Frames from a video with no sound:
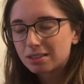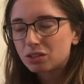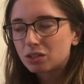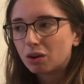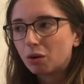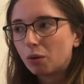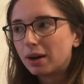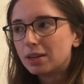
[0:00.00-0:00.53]

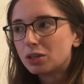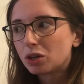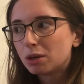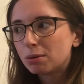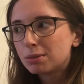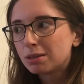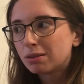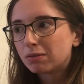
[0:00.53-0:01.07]
So in
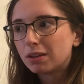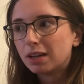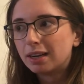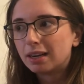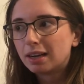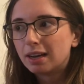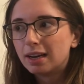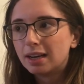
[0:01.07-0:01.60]
terms of like
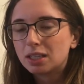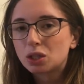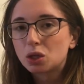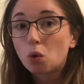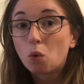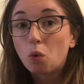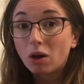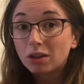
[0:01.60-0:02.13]
its
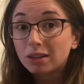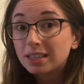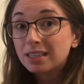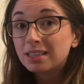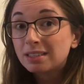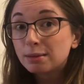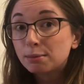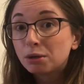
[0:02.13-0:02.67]
quality
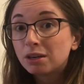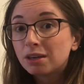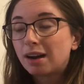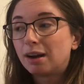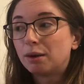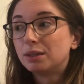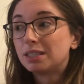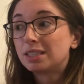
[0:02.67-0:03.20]
as a book,
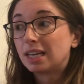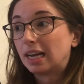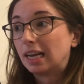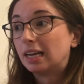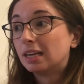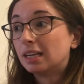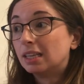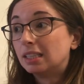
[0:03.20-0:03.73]
I would
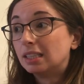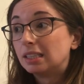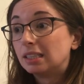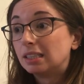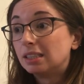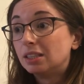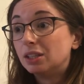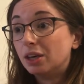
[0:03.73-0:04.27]
say,
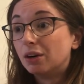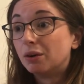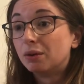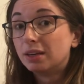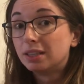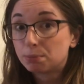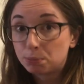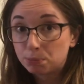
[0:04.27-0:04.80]
you know,
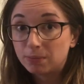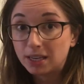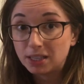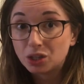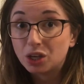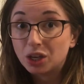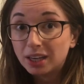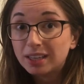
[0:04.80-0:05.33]
it's
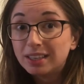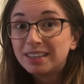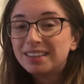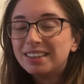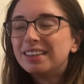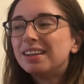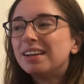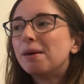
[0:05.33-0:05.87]

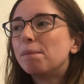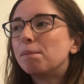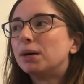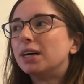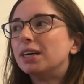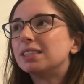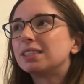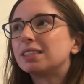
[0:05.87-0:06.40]
good,
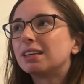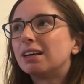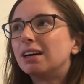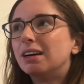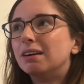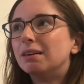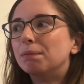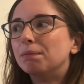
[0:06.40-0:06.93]
but
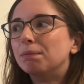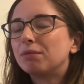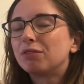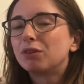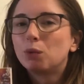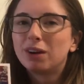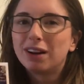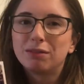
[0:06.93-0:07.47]

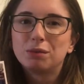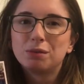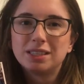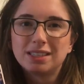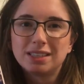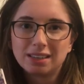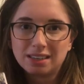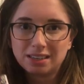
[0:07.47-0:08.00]
for whatever
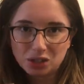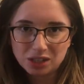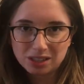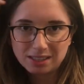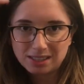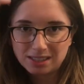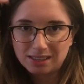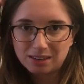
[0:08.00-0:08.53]
reason, it
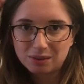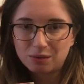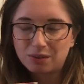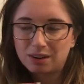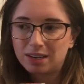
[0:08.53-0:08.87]
just didn't